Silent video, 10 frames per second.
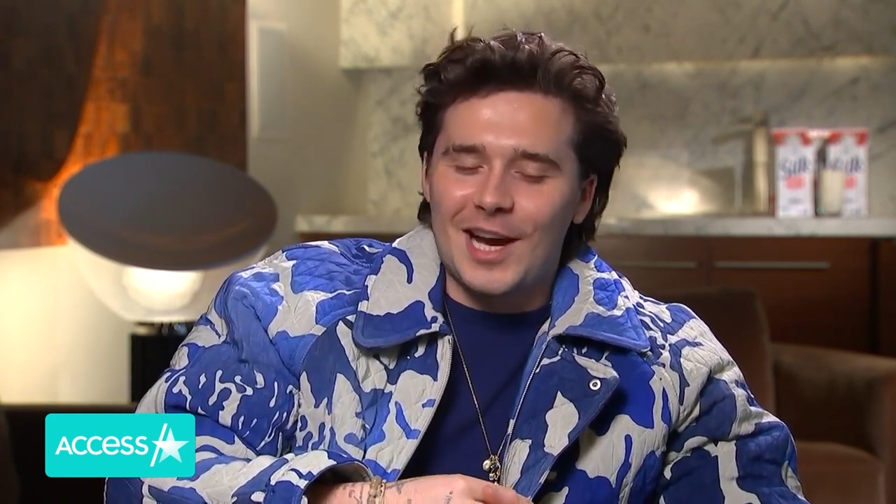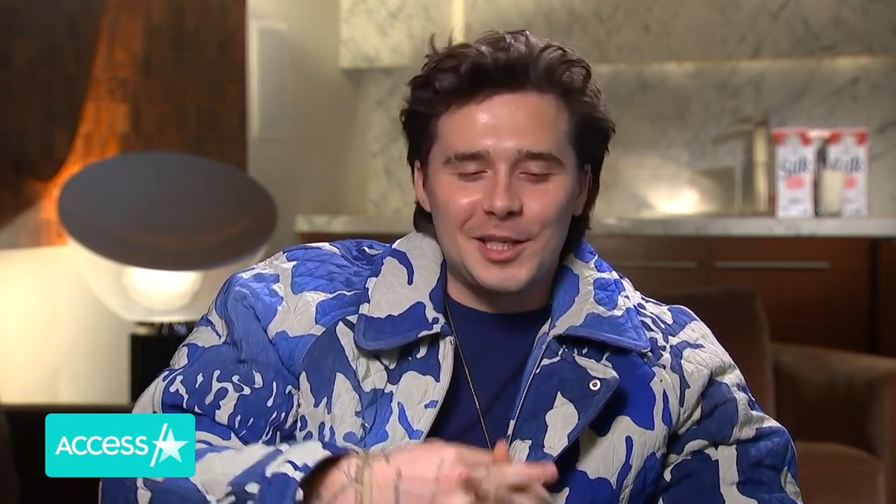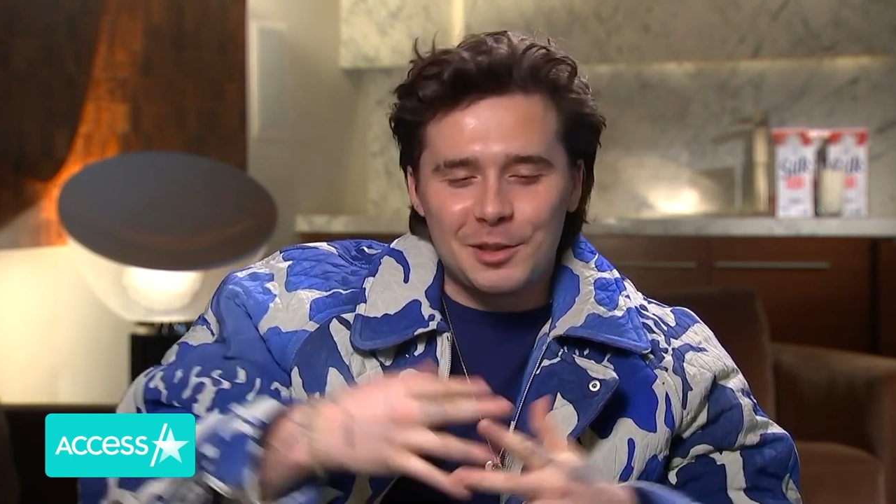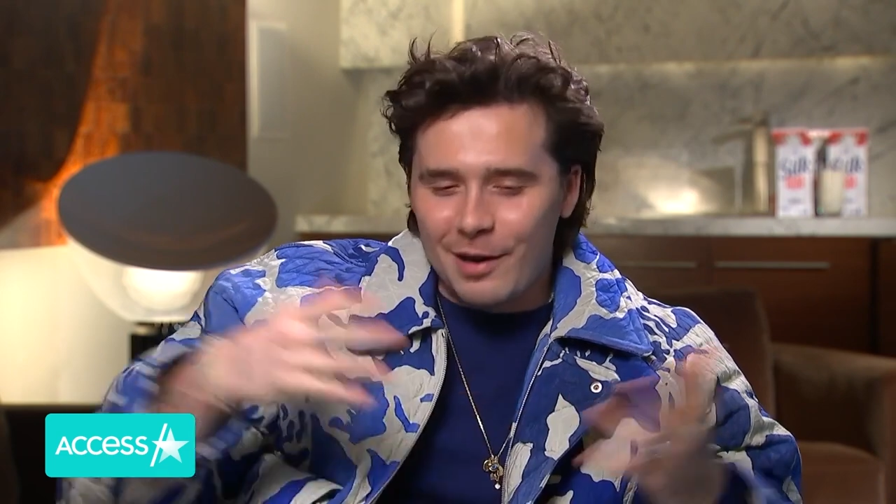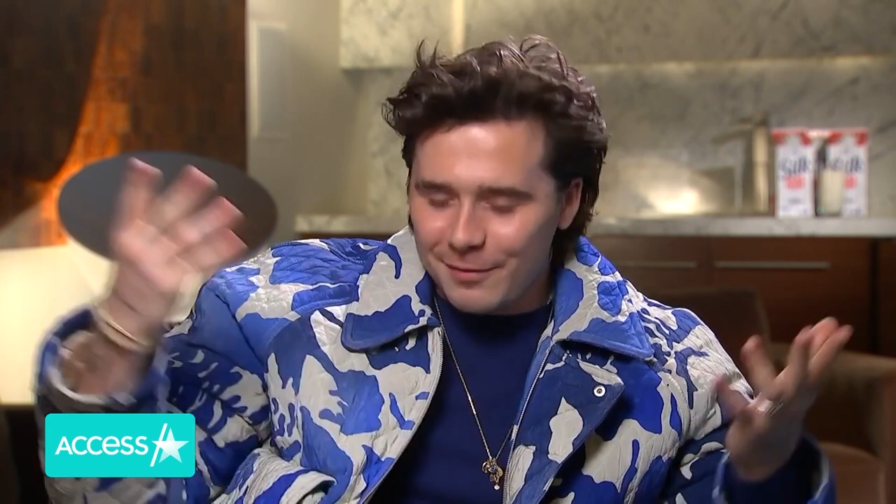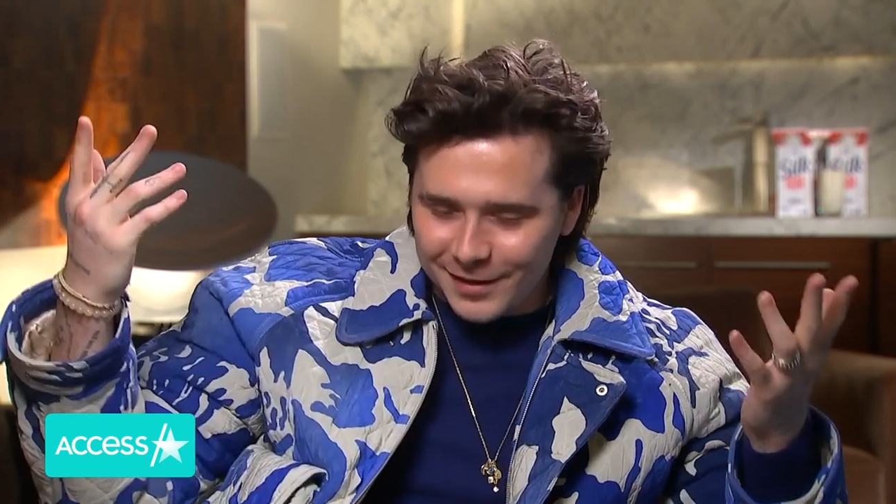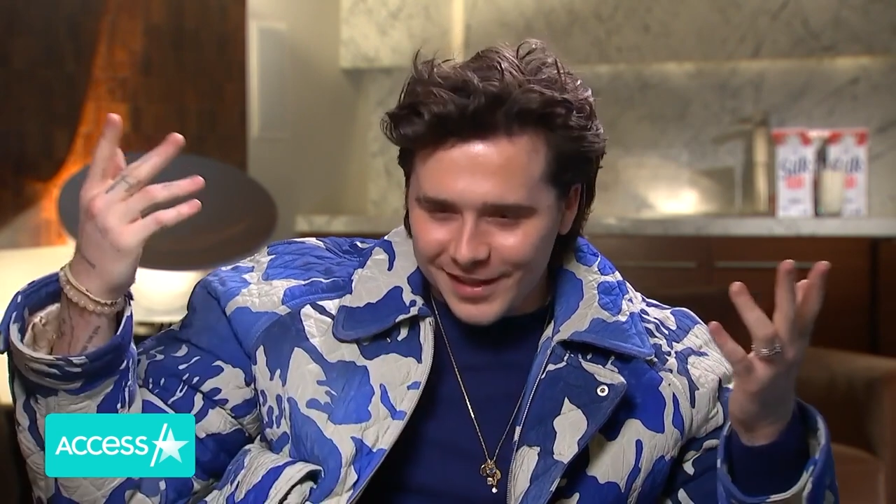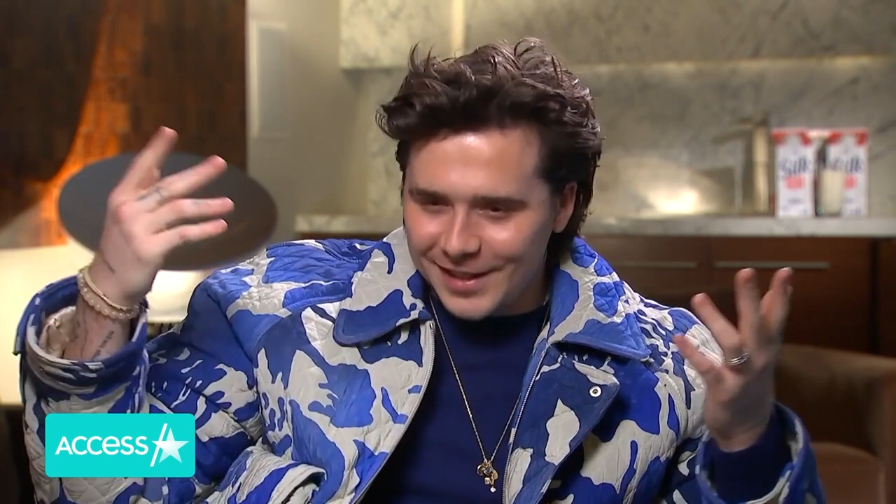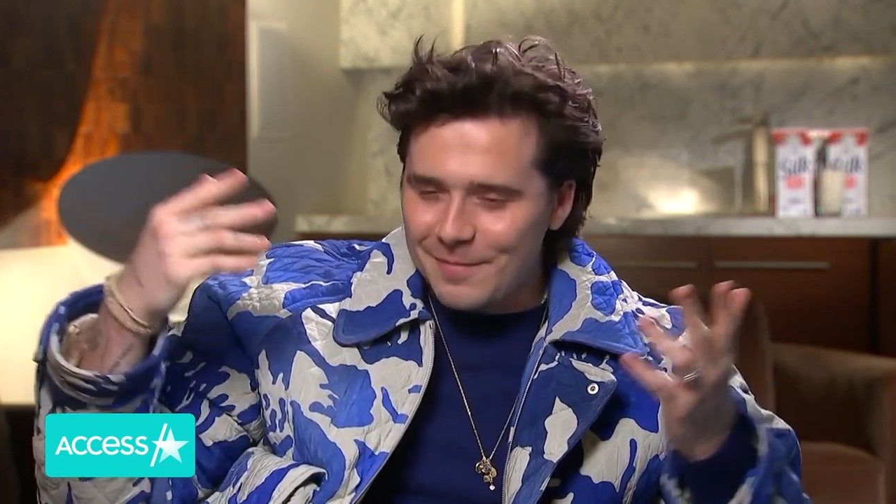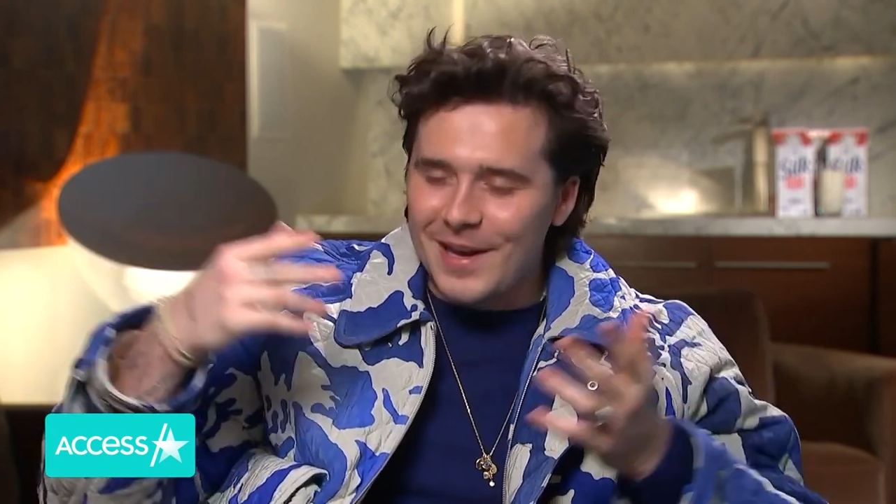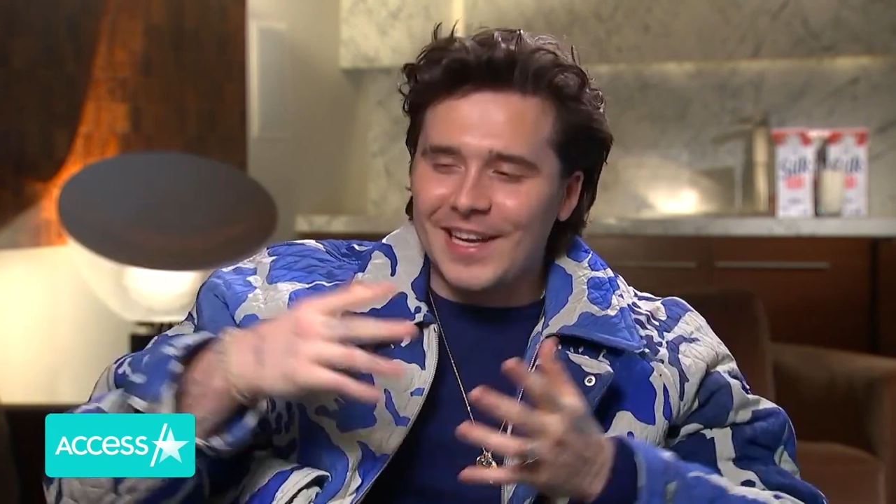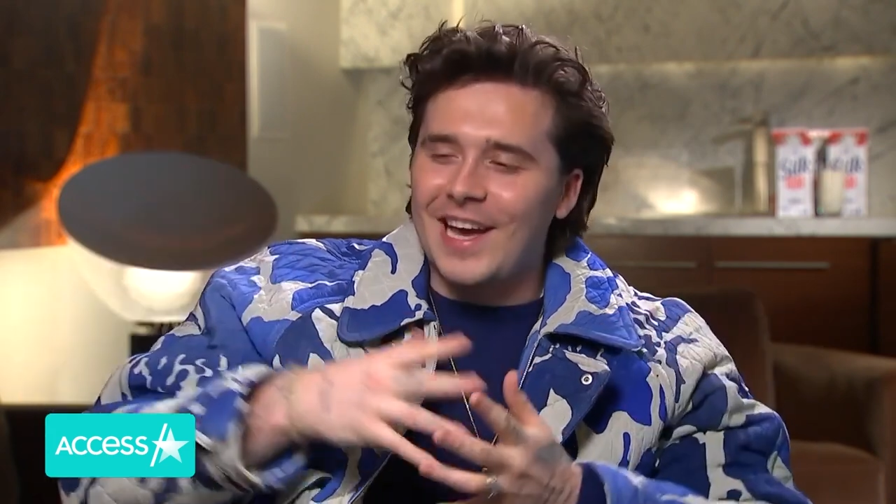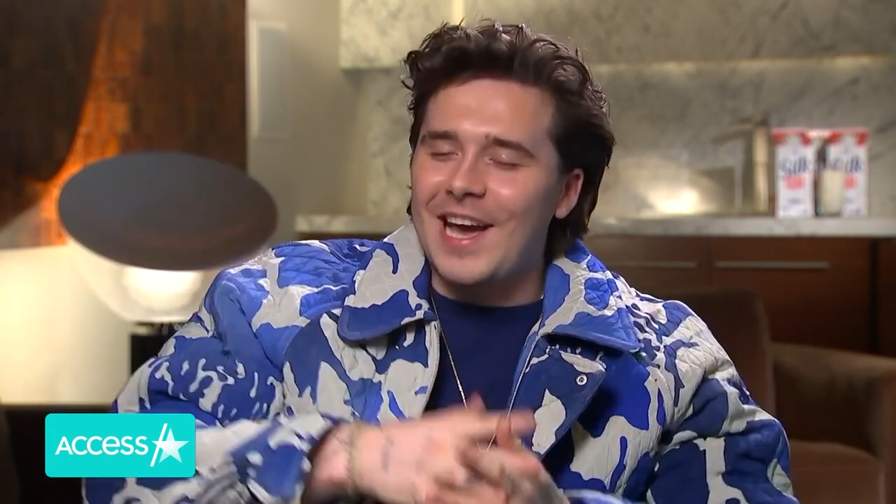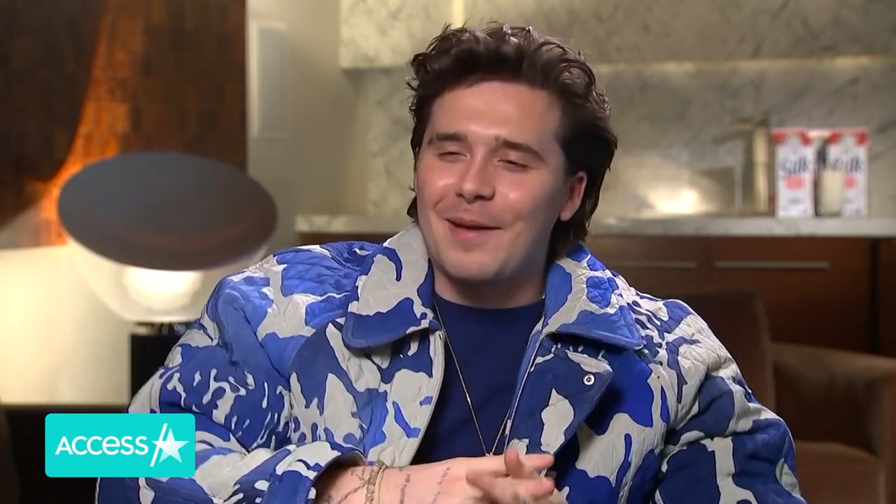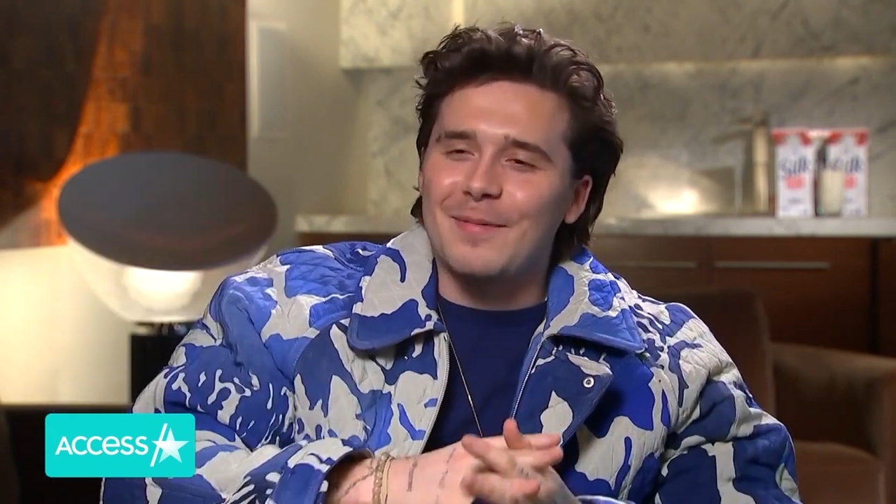I do everything to make
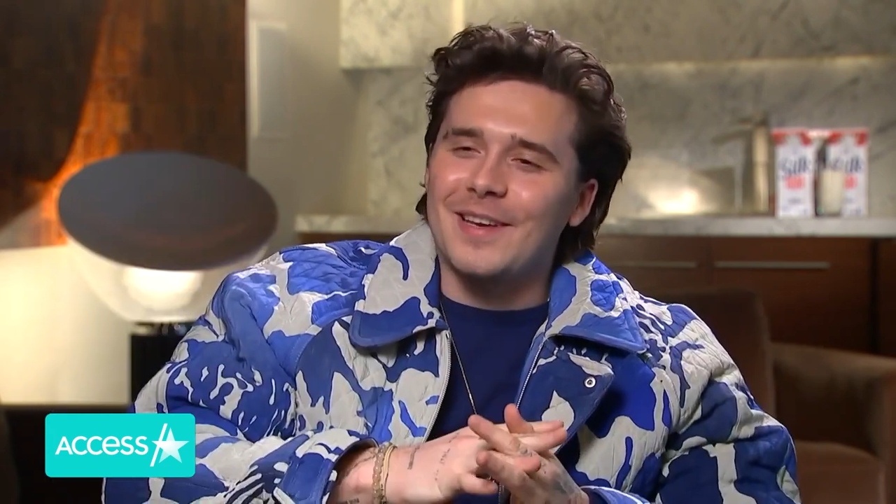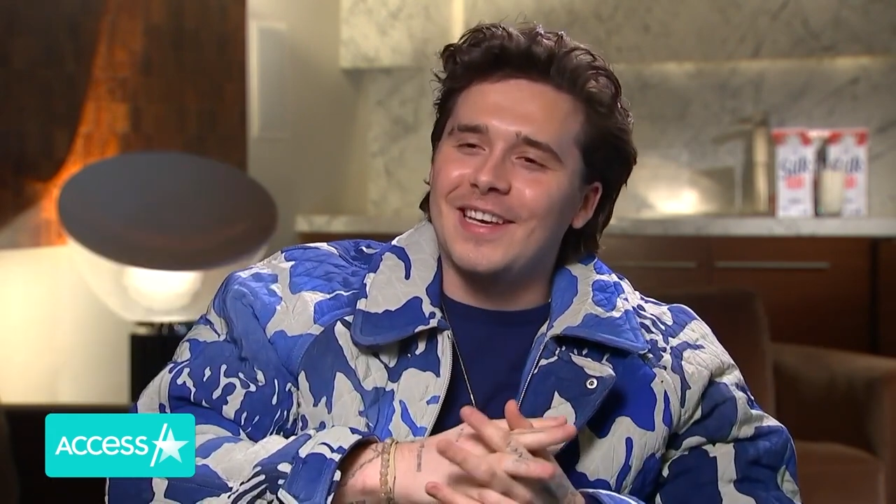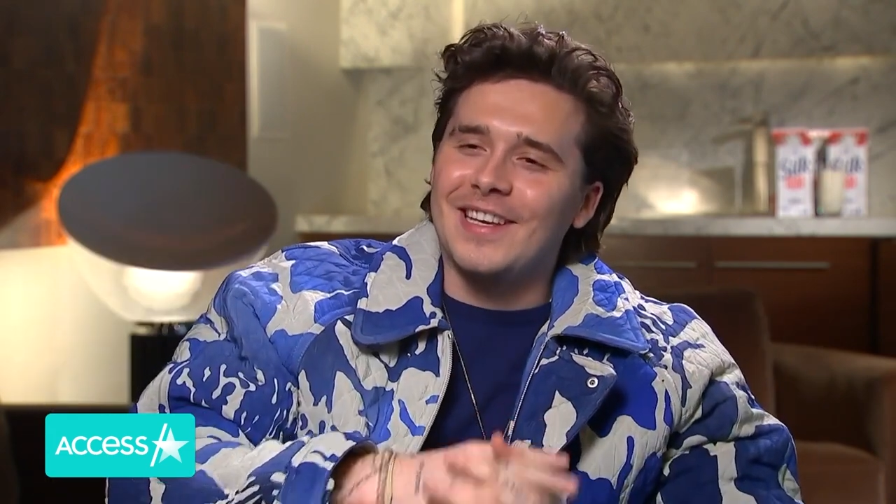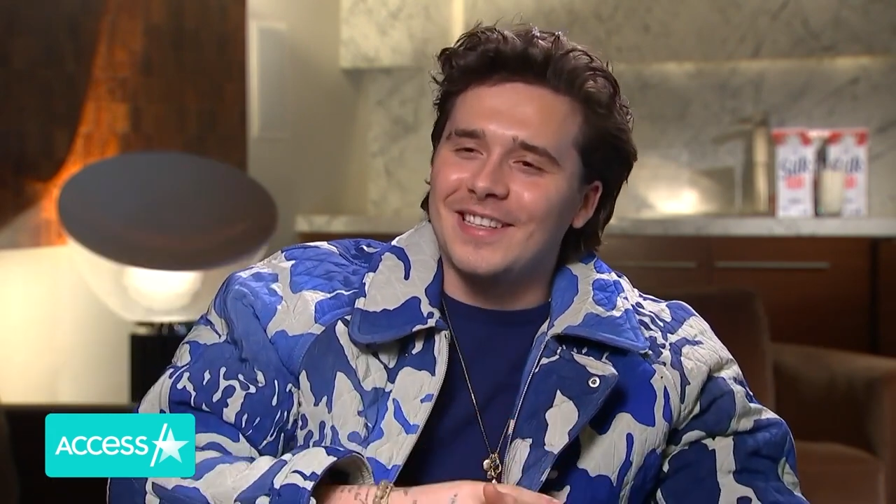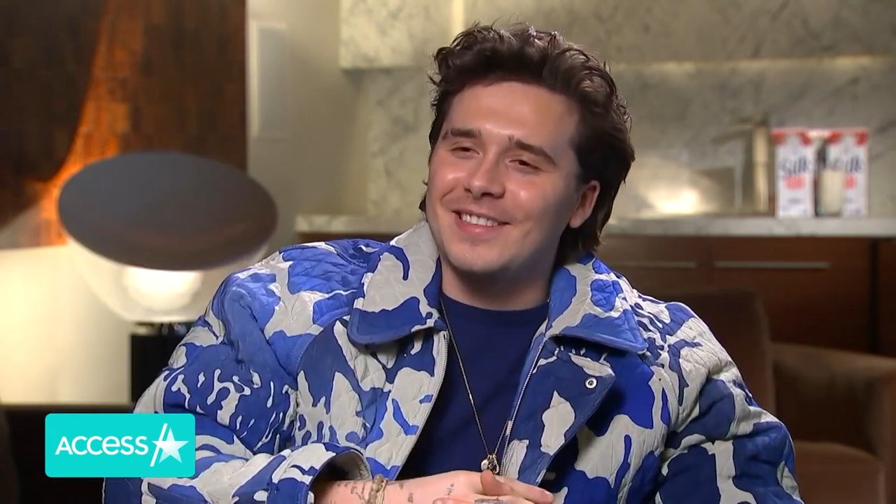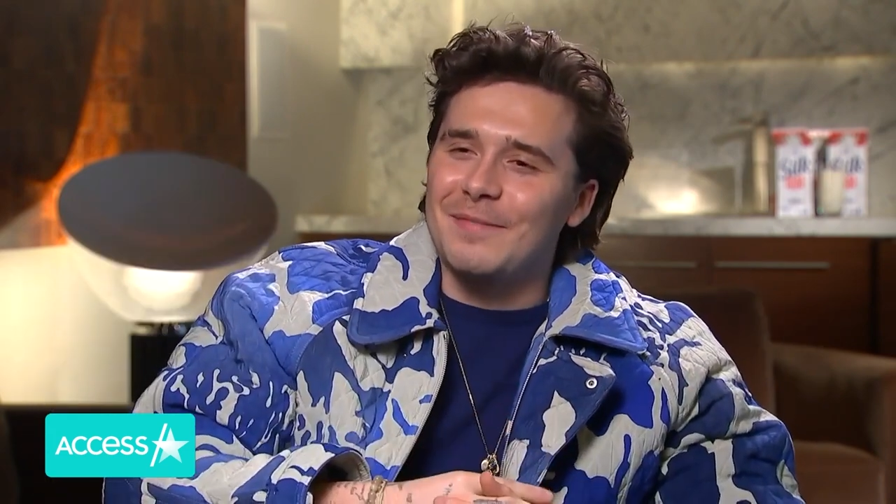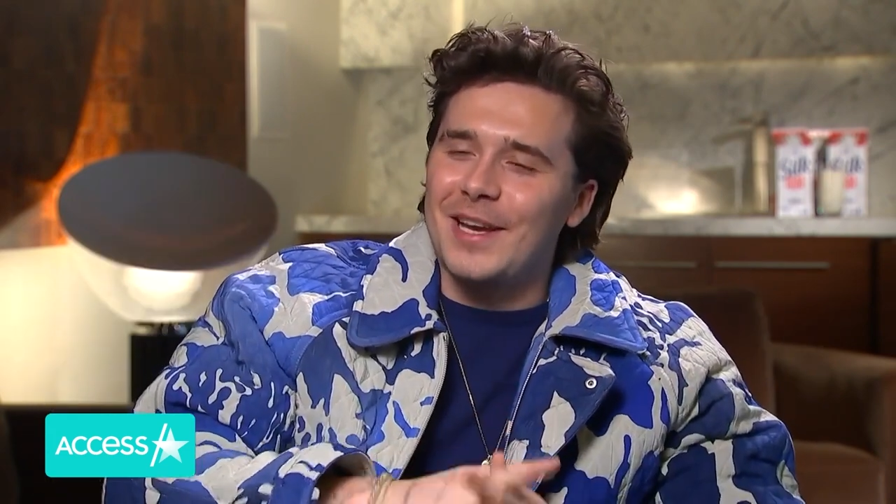her happy and